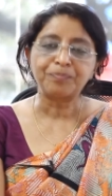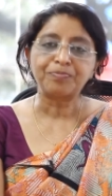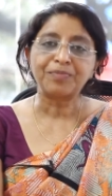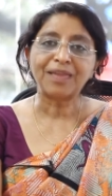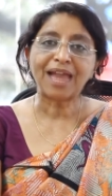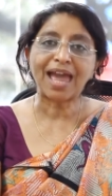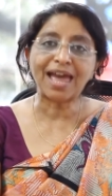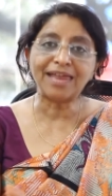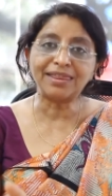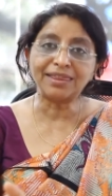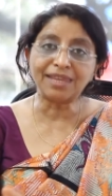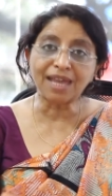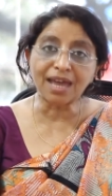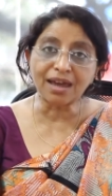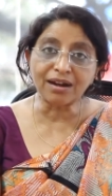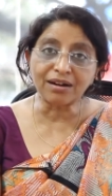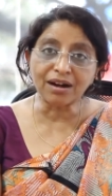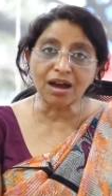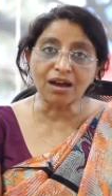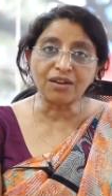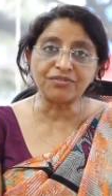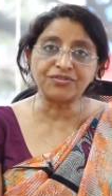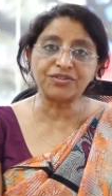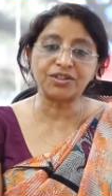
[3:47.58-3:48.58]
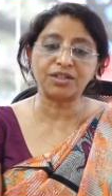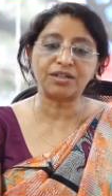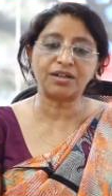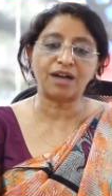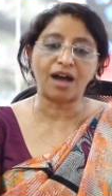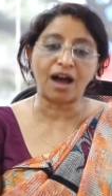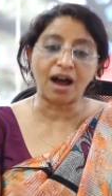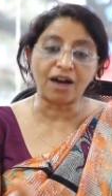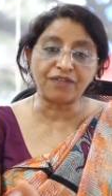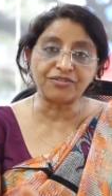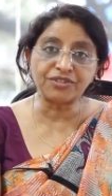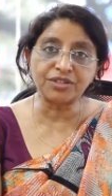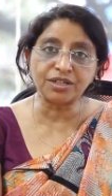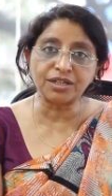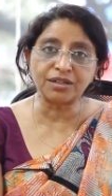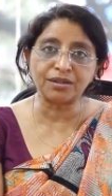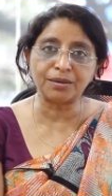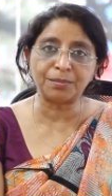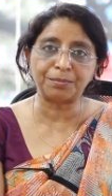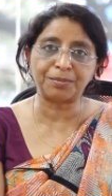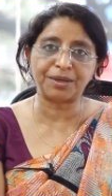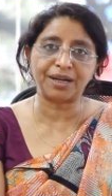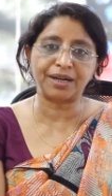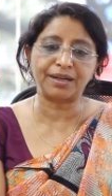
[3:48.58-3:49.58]
and thereafter after her
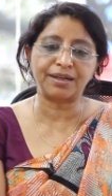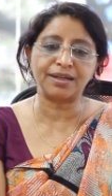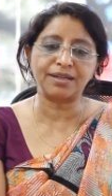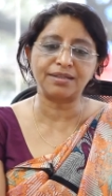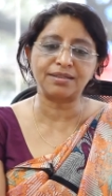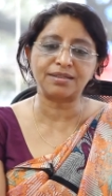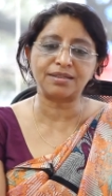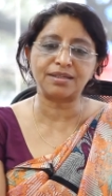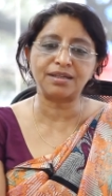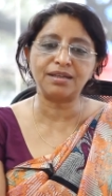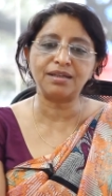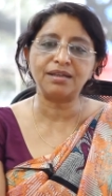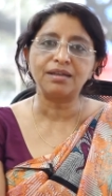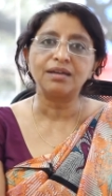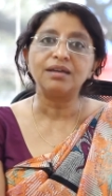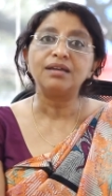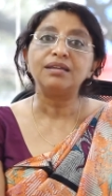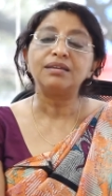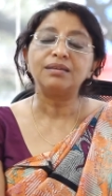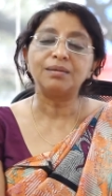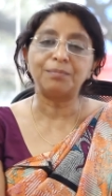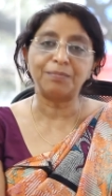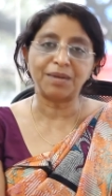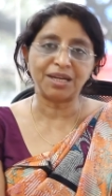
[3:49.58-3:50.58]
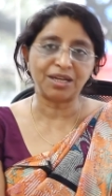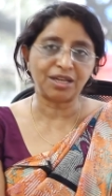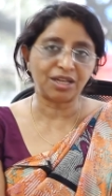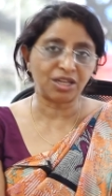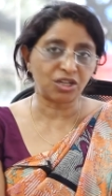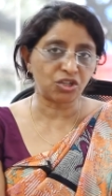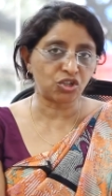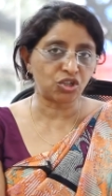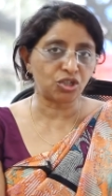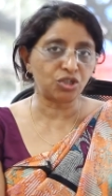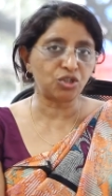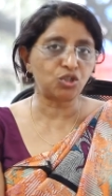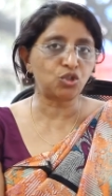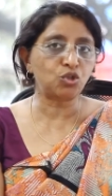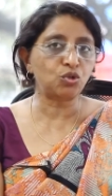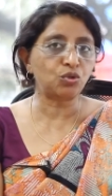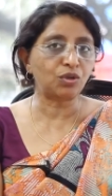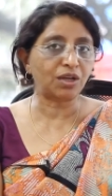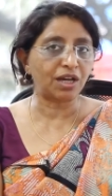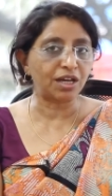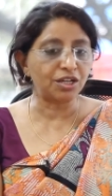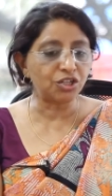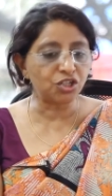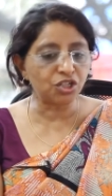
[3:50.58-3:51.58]
pregnancy the medications to
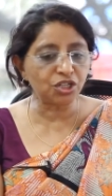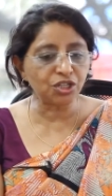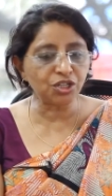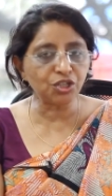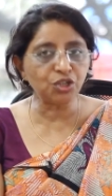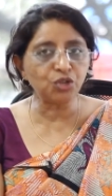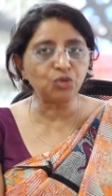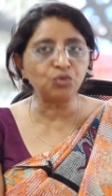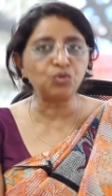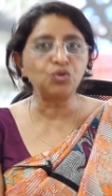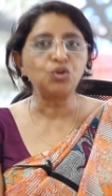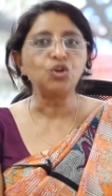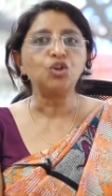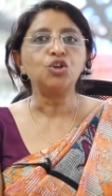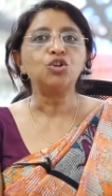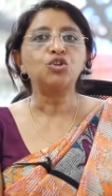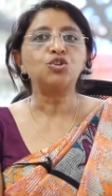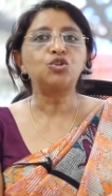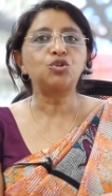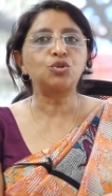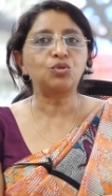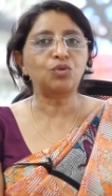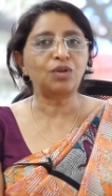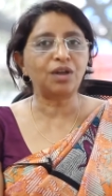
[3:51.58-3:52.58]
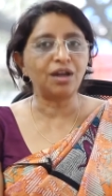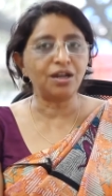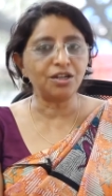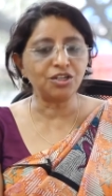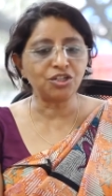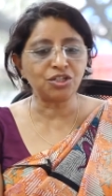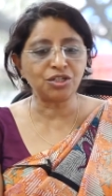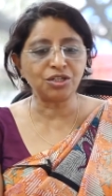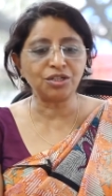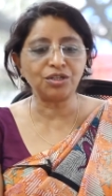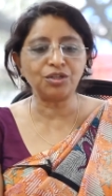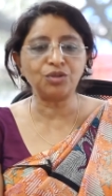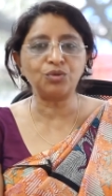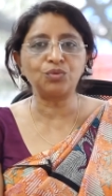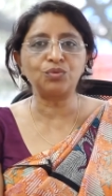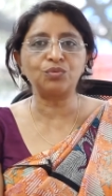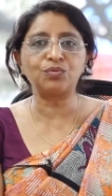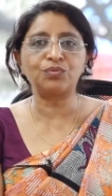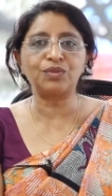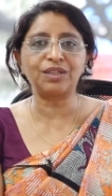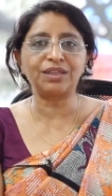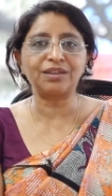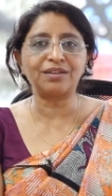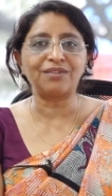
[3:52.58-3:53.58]
continue to continue
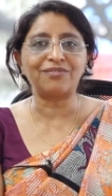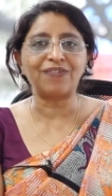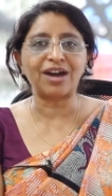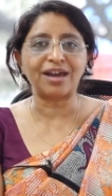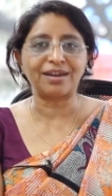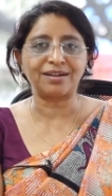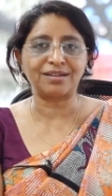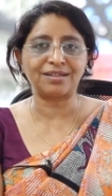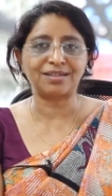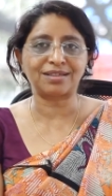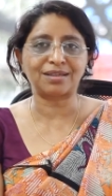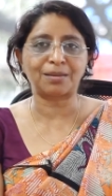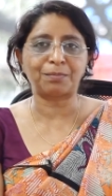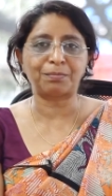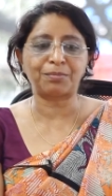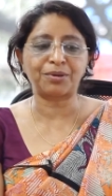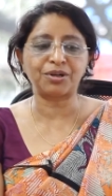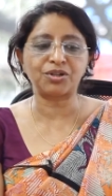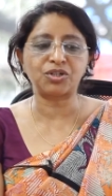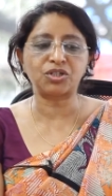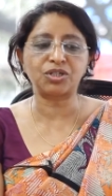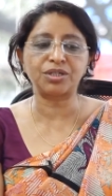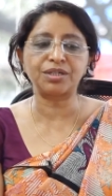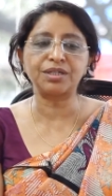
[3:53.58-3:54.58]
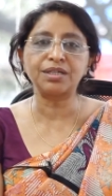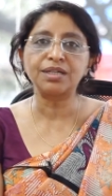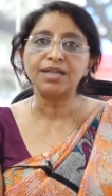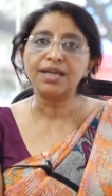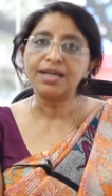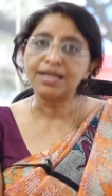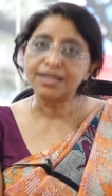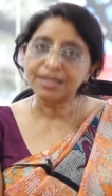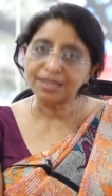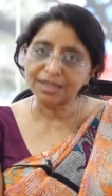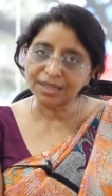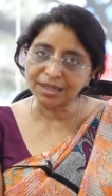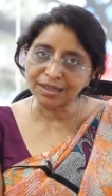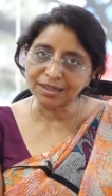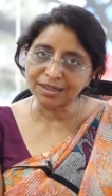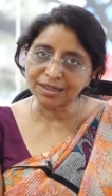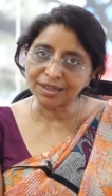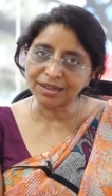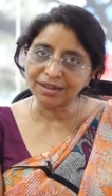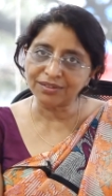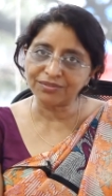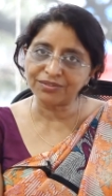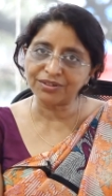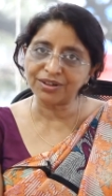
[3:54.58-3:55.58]
with the viral suppression till
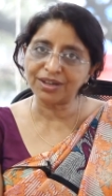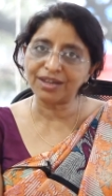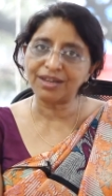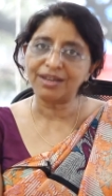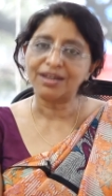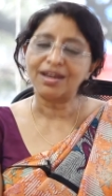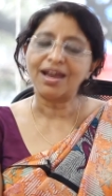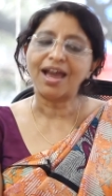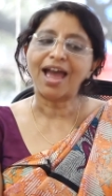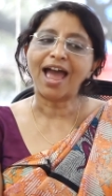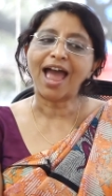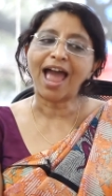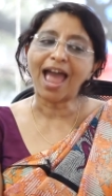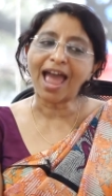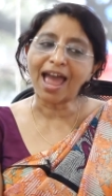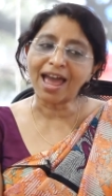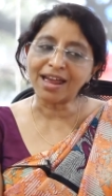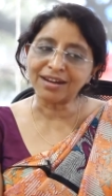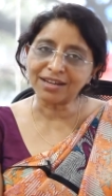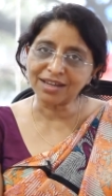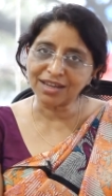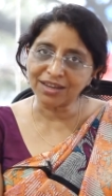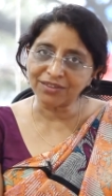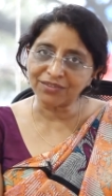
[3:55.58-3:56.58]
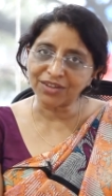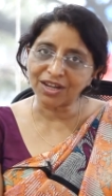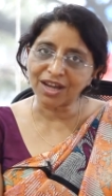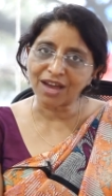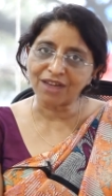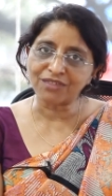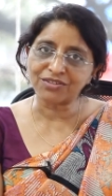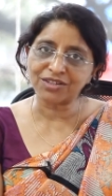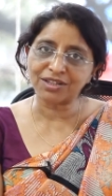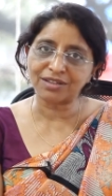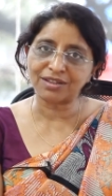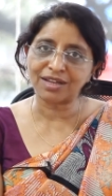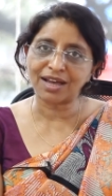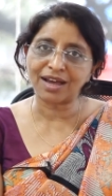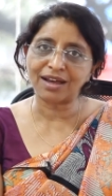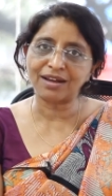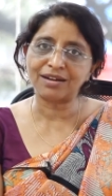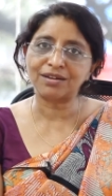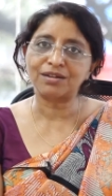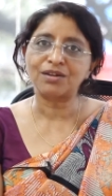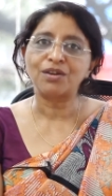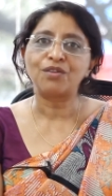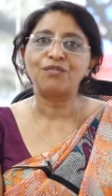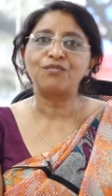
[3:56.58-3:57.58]
delivery and even after
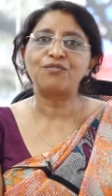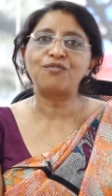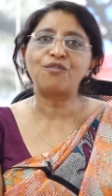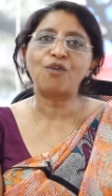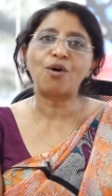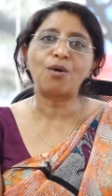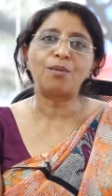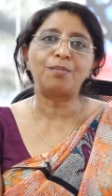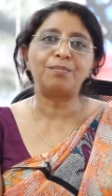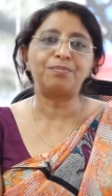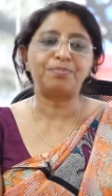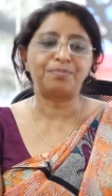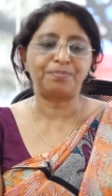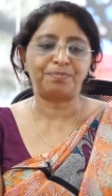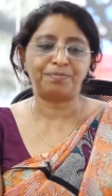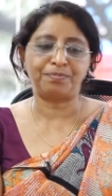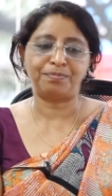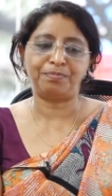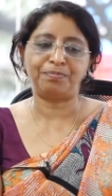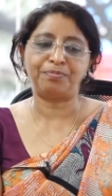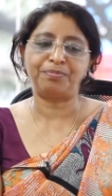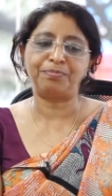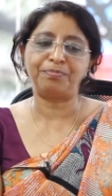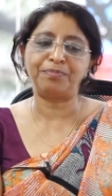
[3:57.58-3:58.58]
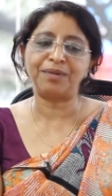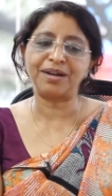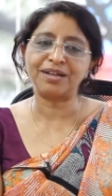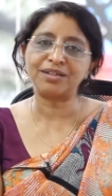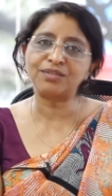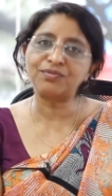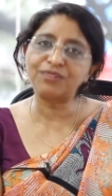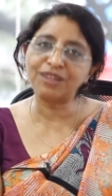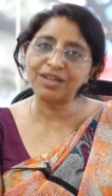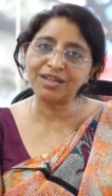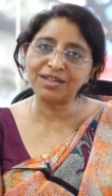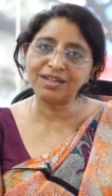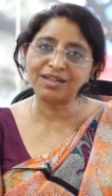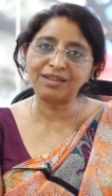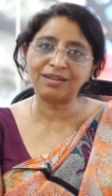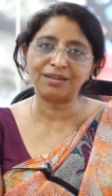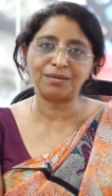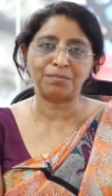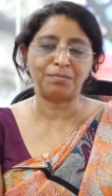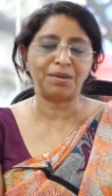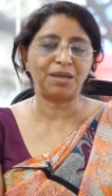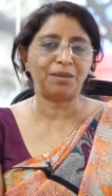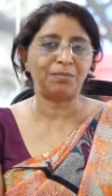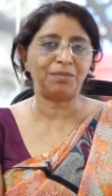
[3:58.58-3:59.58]
that for breastfeeding the
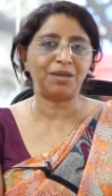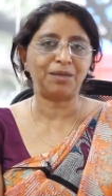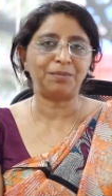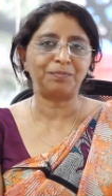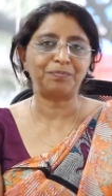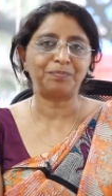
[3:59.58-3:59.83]
baby.